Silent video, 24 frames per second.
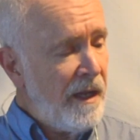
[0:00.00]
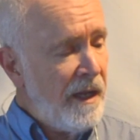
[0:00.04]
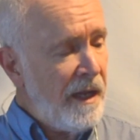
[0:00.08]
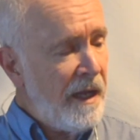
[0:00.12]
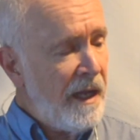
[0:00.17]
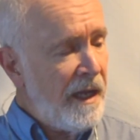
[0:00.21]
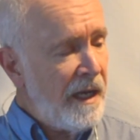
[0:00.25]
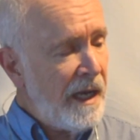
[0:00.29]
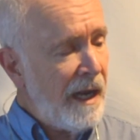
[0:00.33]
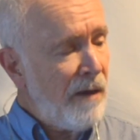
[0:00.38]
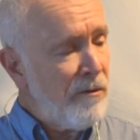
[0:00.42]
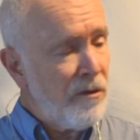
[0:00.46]

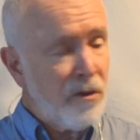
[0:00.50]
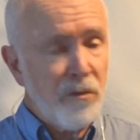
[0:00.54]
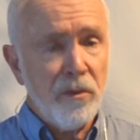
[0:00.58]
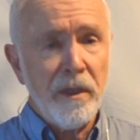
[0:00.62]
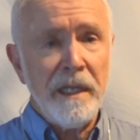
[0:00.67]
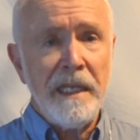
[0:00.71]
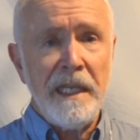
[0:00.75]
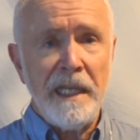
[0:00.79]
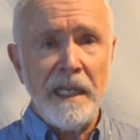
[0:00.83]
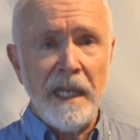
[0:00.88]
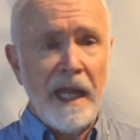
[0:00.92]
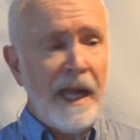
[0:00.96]
and I would
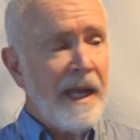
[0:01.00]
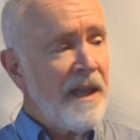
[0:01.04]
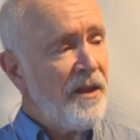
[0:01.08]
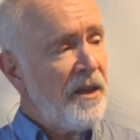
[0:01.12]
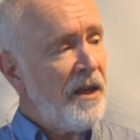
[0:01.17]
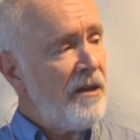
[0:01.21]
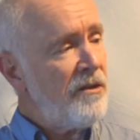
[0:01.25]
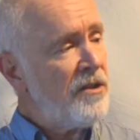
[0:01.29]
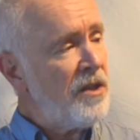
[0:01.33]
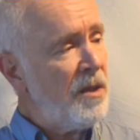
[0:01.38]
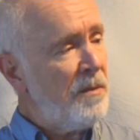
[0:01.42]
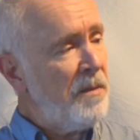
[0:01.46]
really like
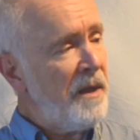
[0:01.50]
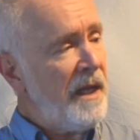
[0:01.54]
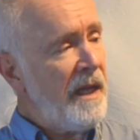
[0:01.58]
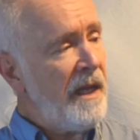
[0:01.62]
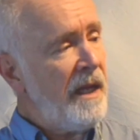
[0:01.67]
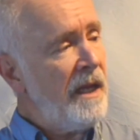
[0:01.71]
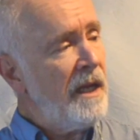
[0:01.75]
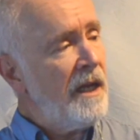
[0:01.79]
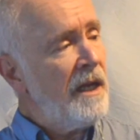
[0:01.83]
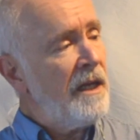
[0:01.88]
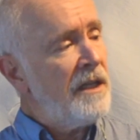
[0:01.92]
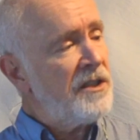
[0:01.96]
there to be